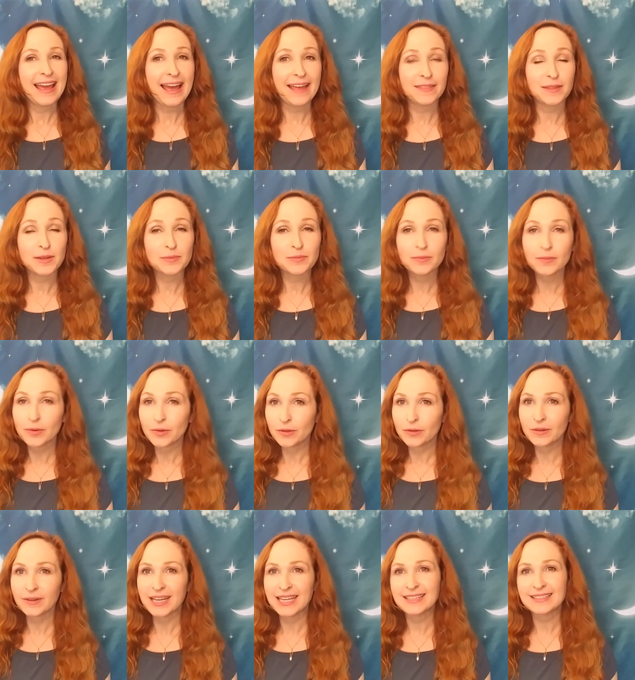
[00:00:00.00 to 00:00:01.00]
and the
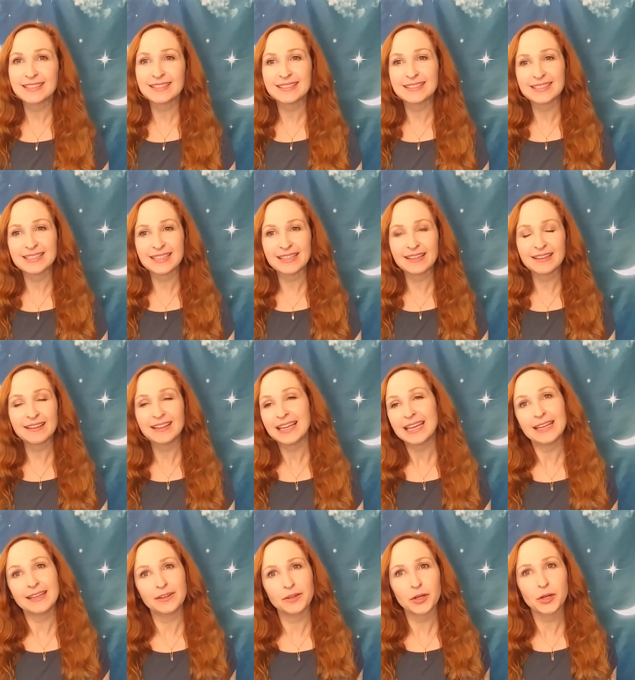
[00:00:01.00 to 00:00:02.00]
moon is still
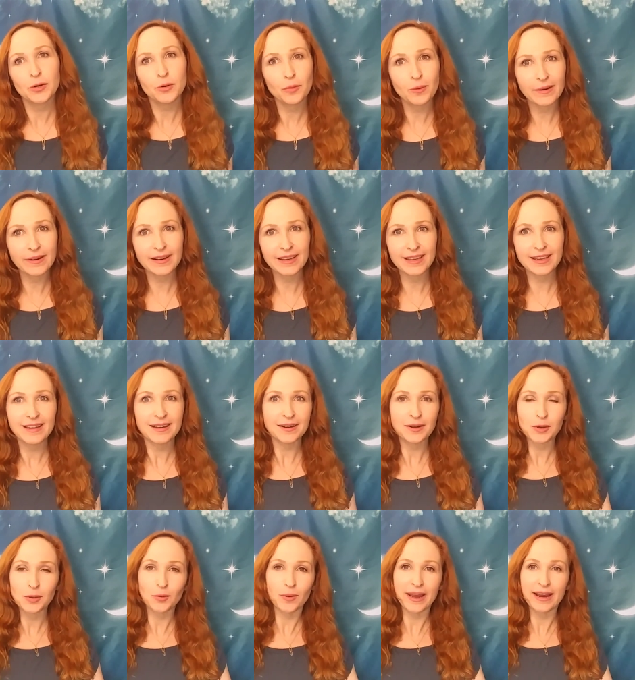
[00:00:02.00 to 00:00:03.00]
in quirky
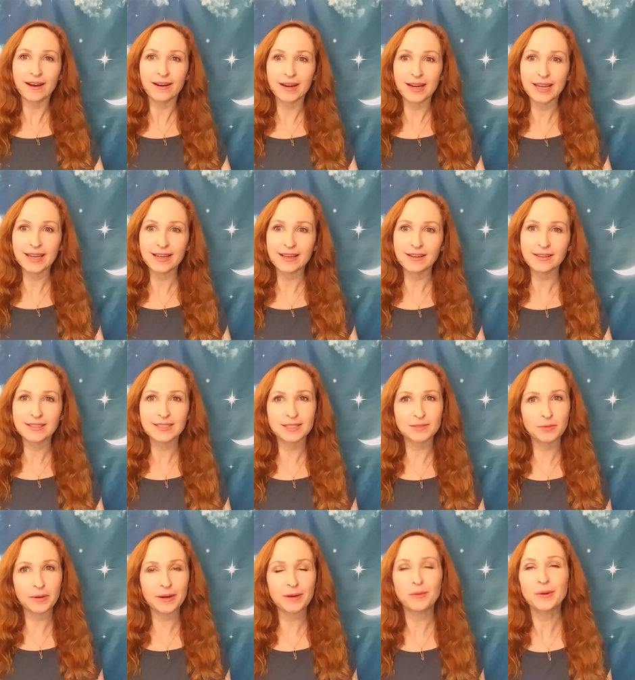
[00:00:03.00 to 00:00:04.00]
Aquarius
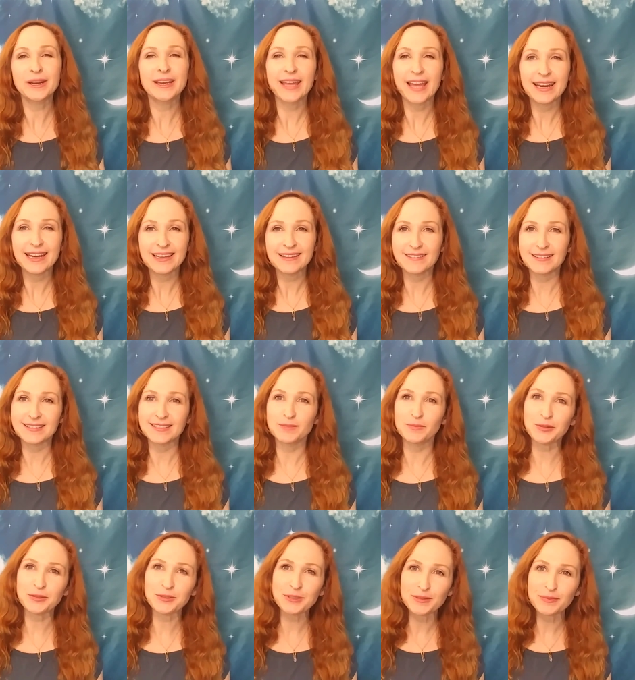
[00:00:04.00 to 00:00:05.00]
where we're getting this
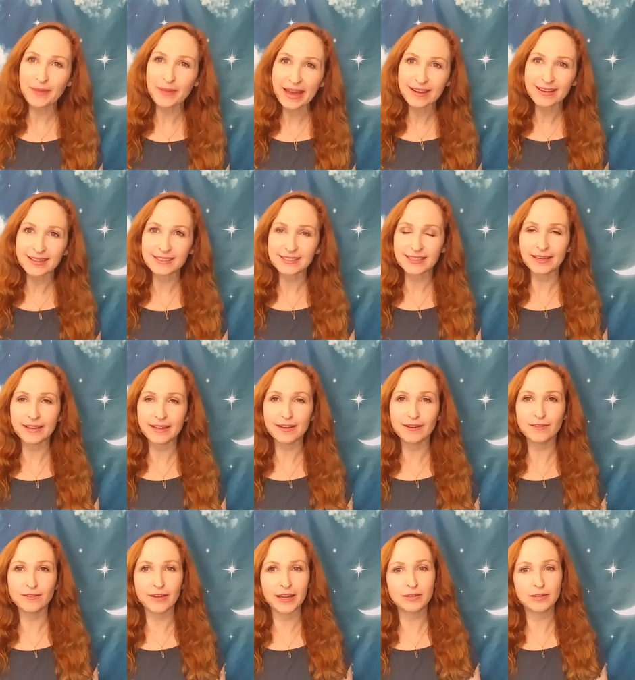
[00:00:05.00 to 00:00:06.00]
perspective
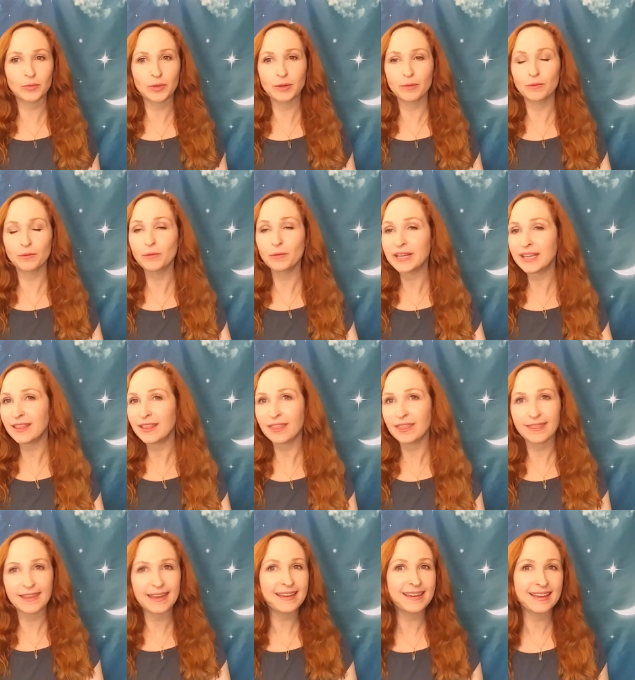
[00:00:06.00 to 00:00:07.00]
and we're
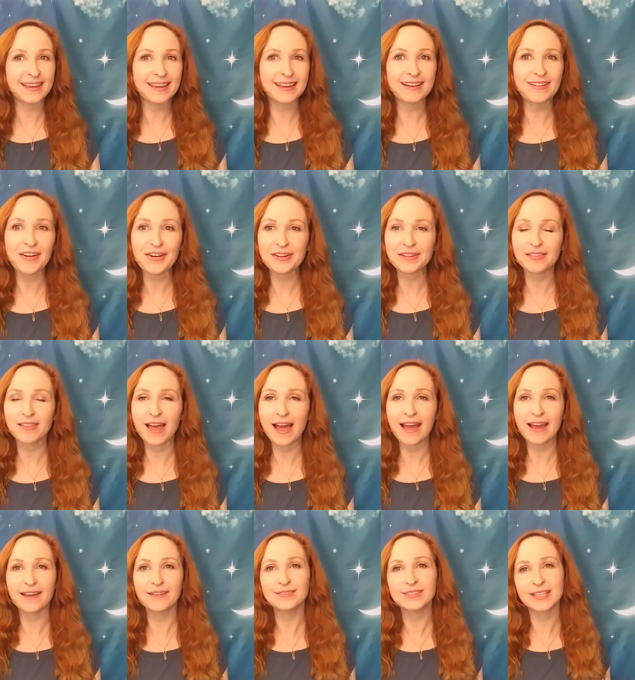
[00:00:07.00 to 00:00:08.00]
rethinking our
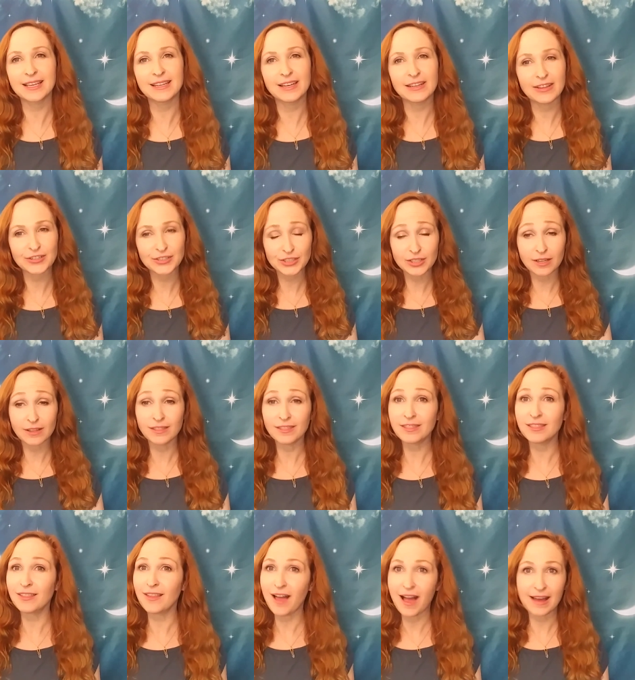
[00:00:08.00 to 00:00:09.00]
lives and there's a
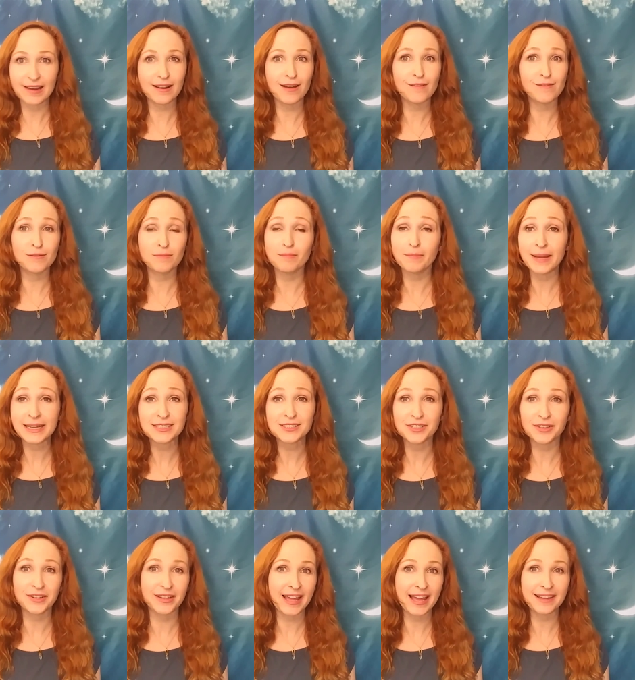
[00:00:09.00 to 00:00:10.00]
lot of
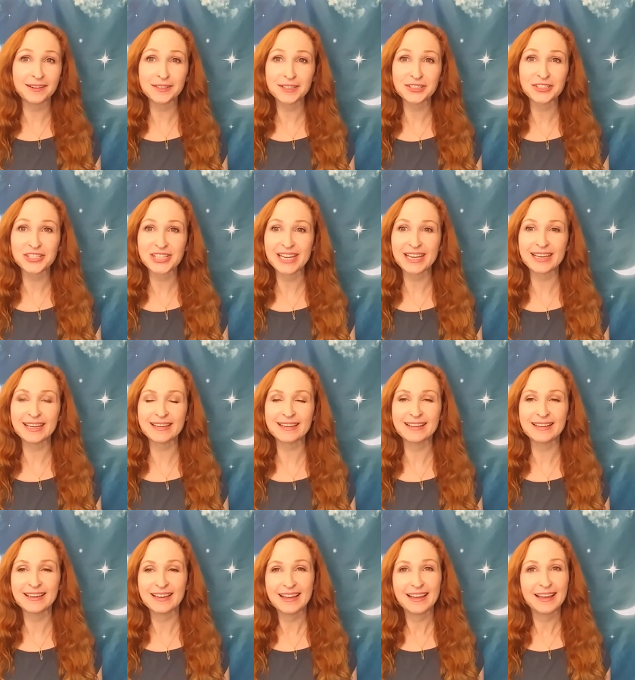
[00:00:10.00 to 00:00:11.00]
mental energy